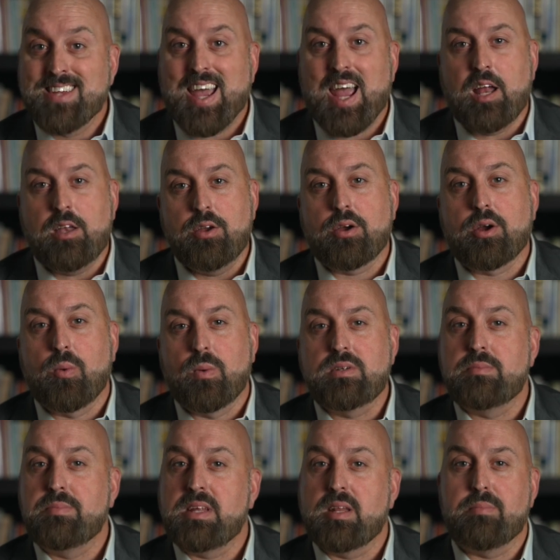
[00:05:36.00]
And you're going
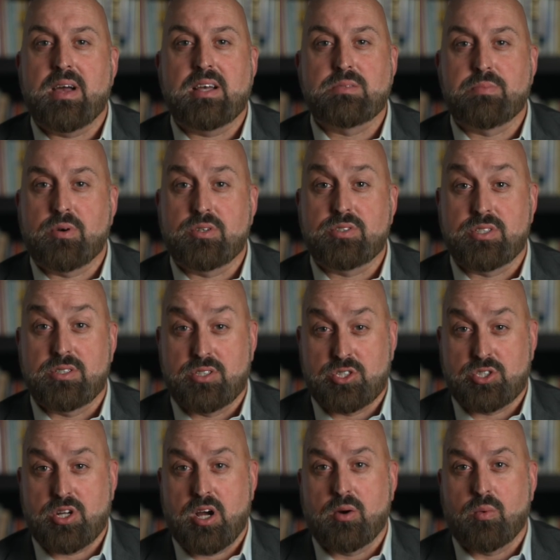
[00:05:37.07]
to be the best person to
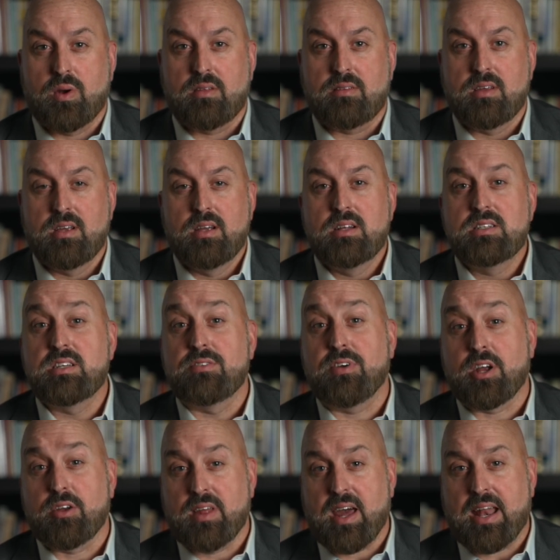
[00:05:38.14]
start with to
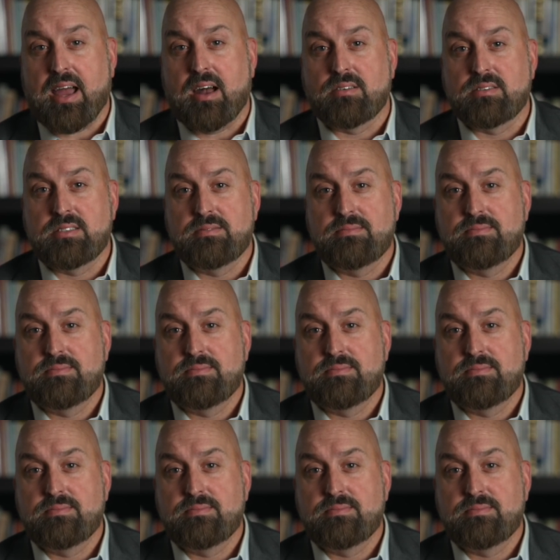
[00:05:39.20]
figure that out.